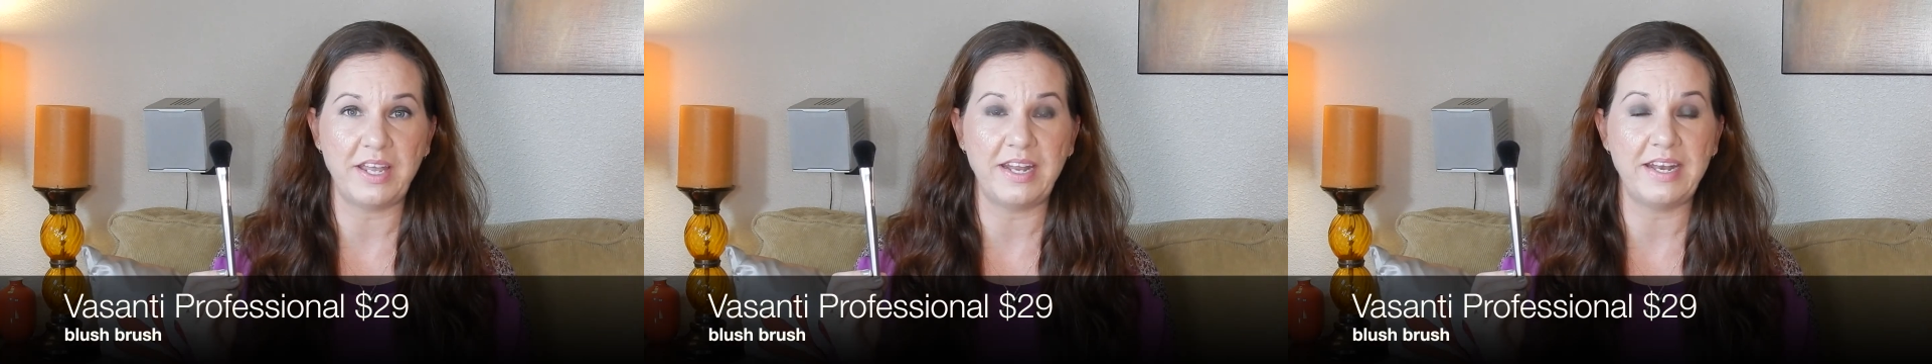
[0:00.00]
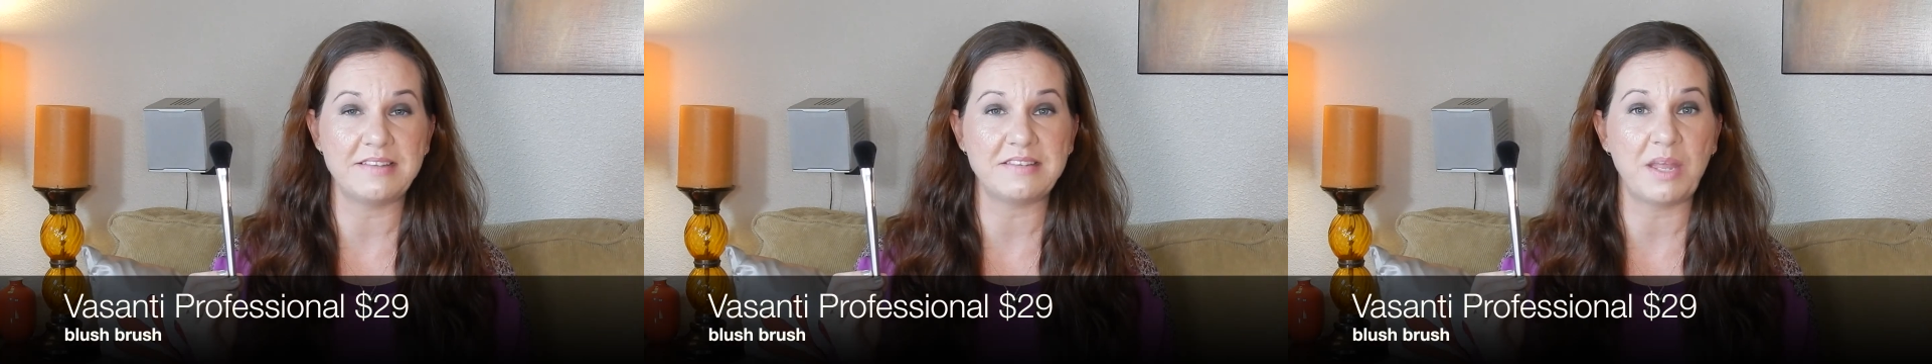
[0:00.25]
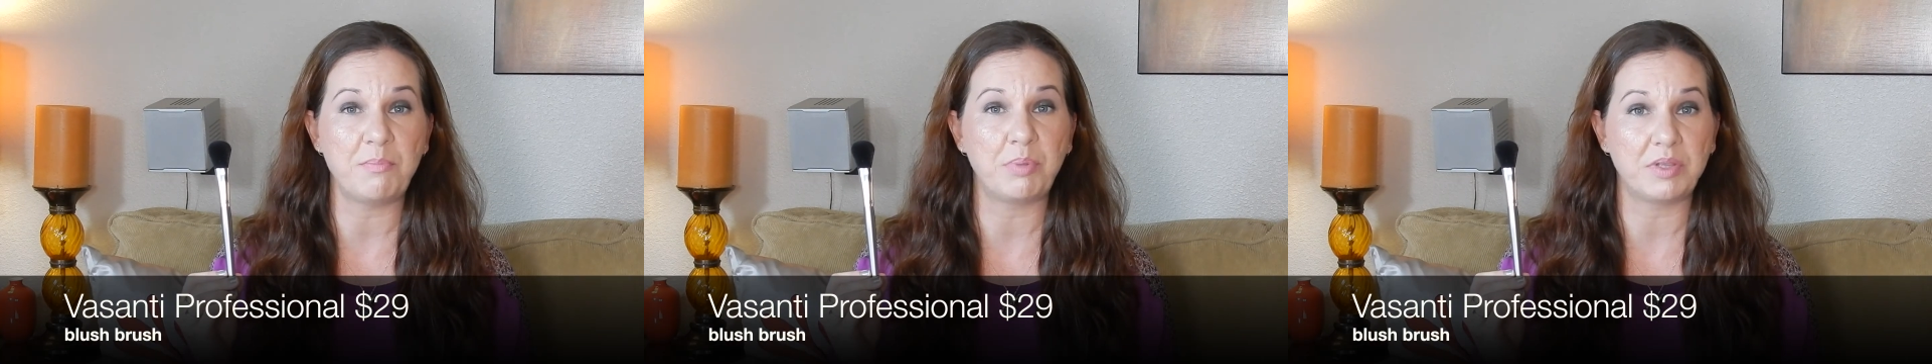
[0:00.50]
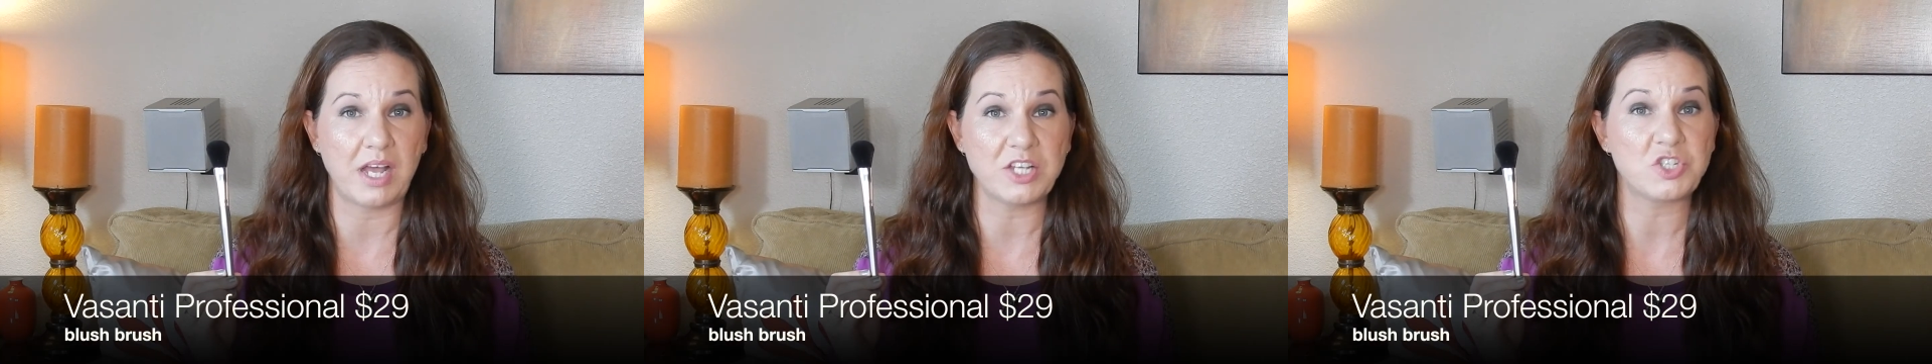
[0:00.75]
and it is a
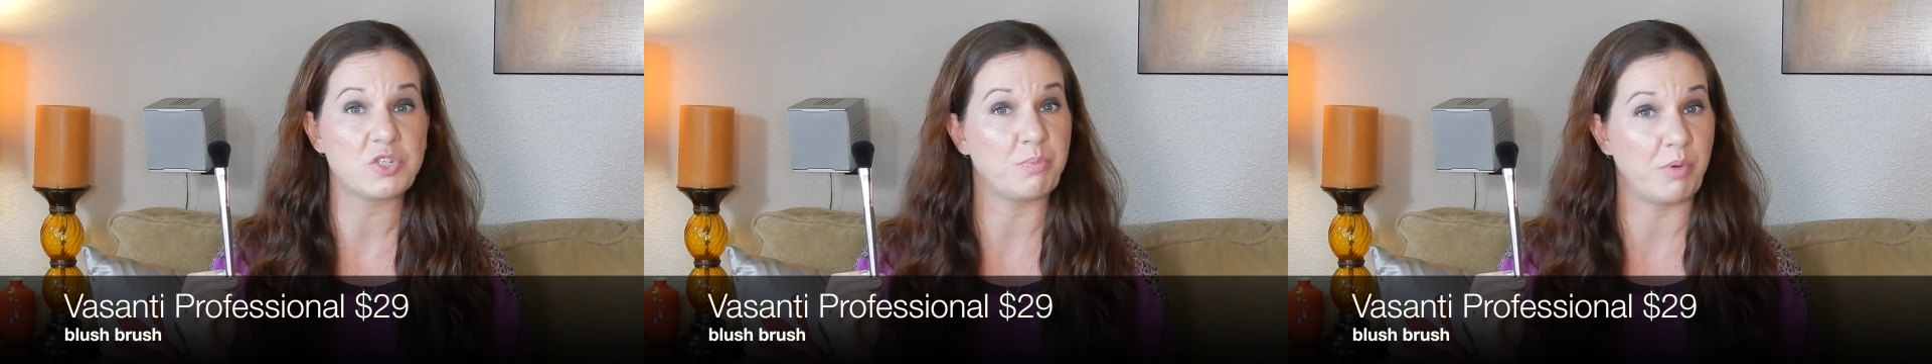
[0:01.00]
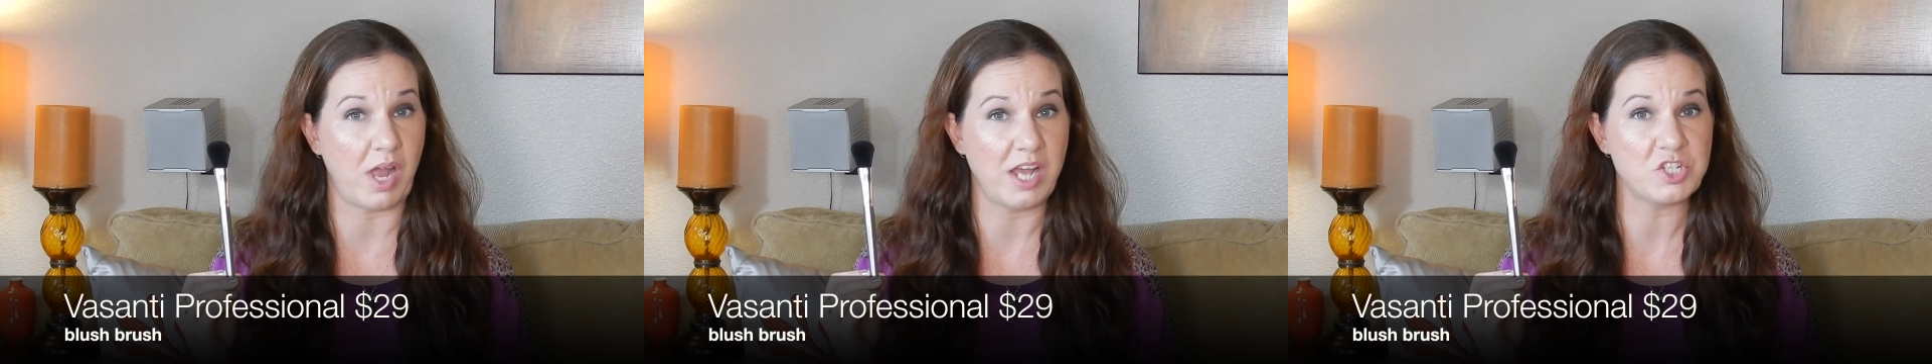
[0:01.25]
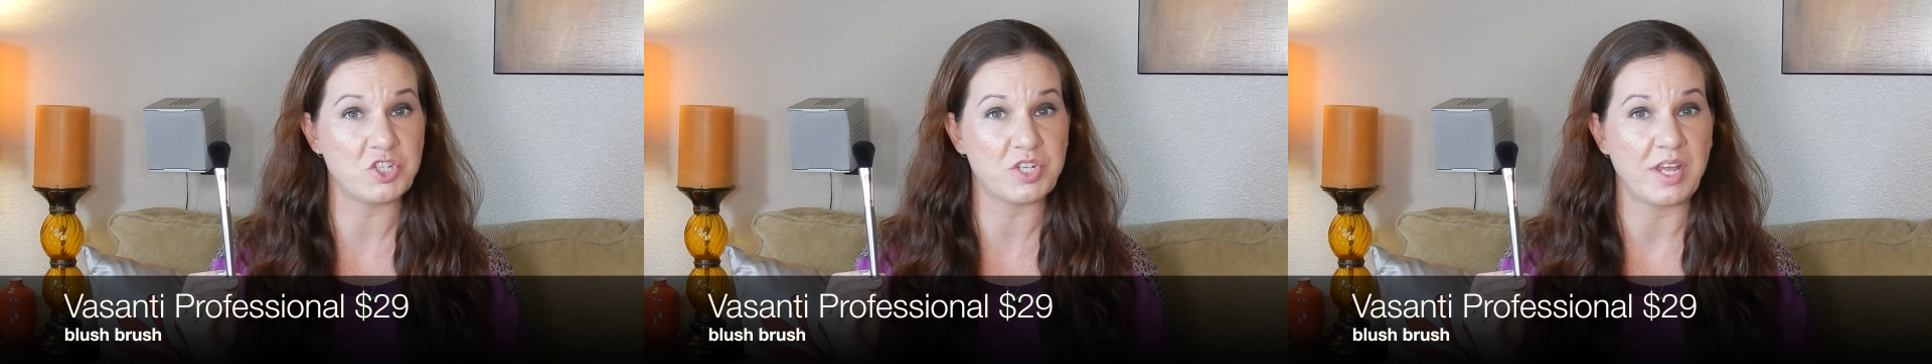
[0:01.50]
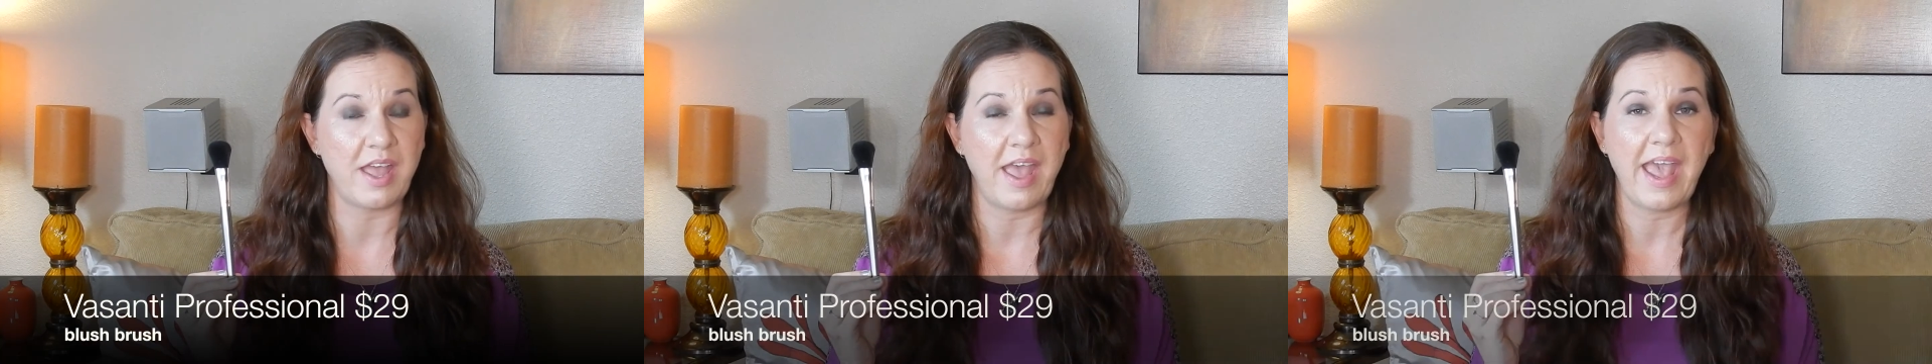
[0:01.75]
blush brush,